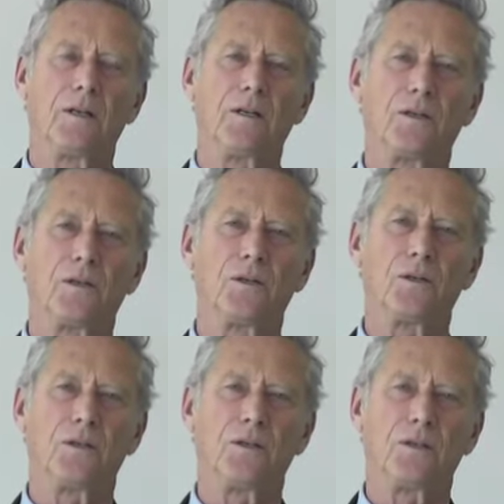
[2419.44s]
So,
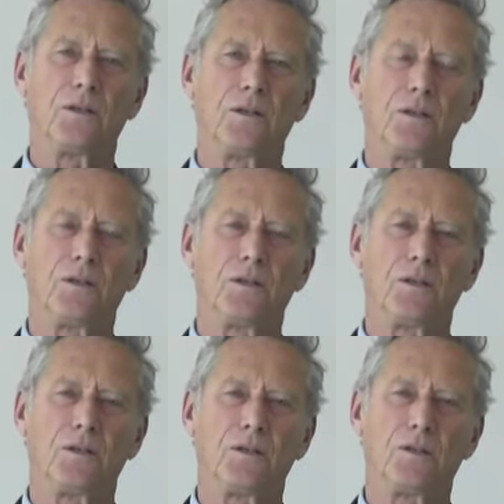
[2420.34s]

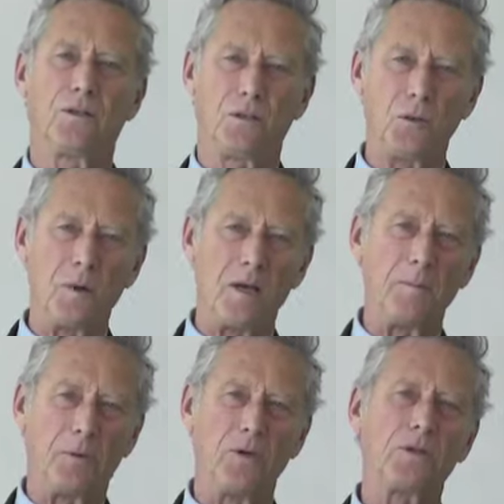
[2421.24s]
two main
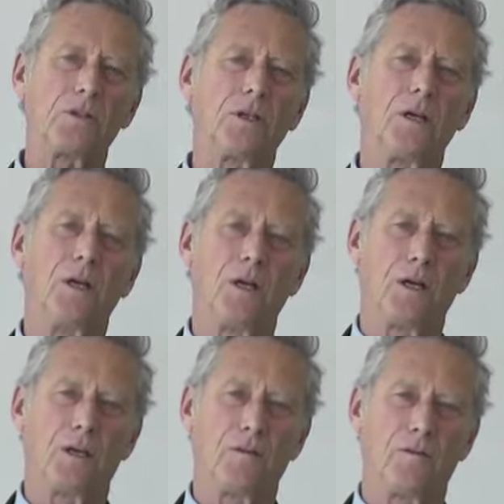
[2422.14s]
points.
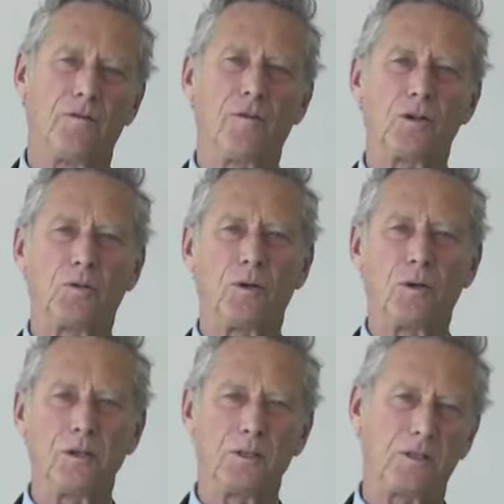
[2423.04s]
The first
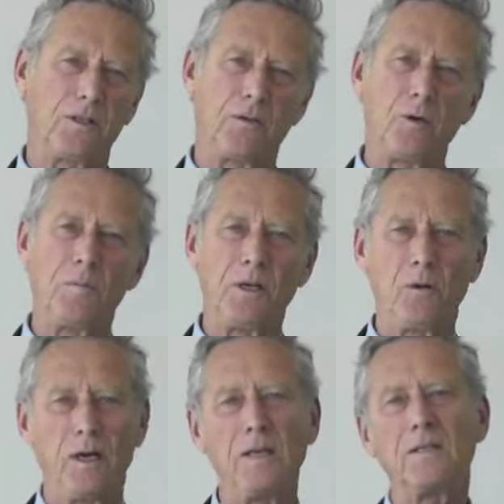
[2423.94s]
one is it would be
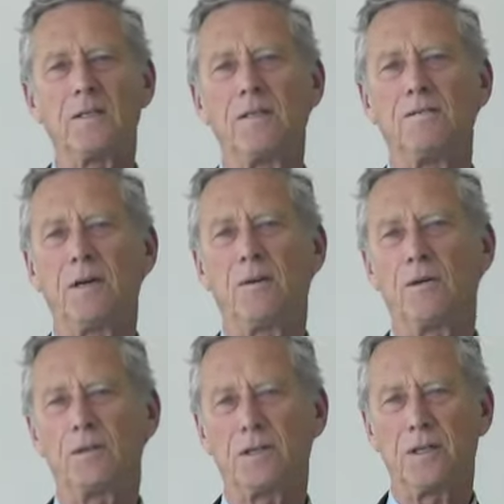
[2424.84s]
great if there
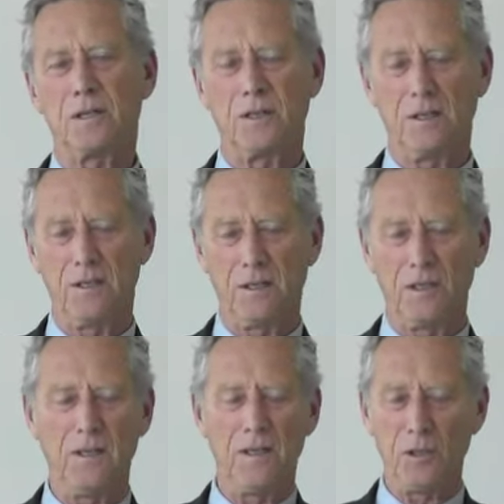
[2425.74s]
was a
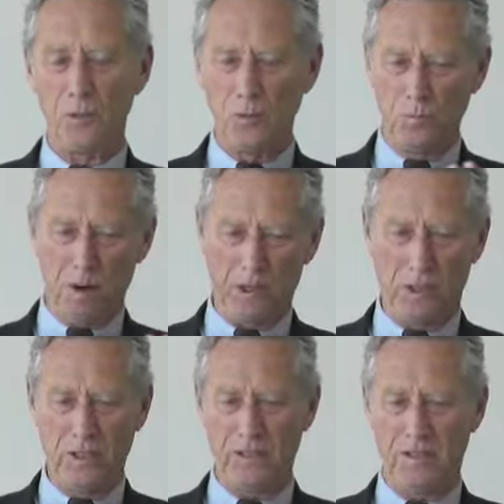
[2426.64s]
EU
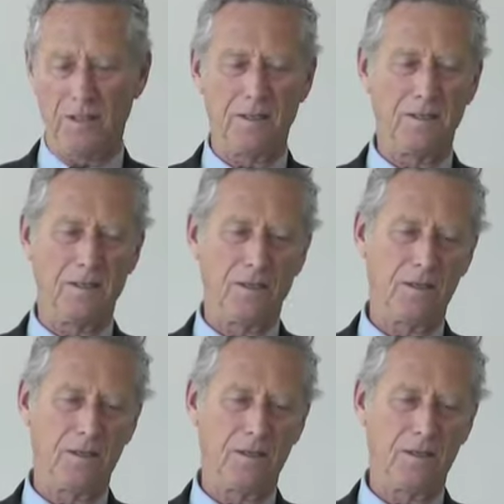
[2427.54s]
budget and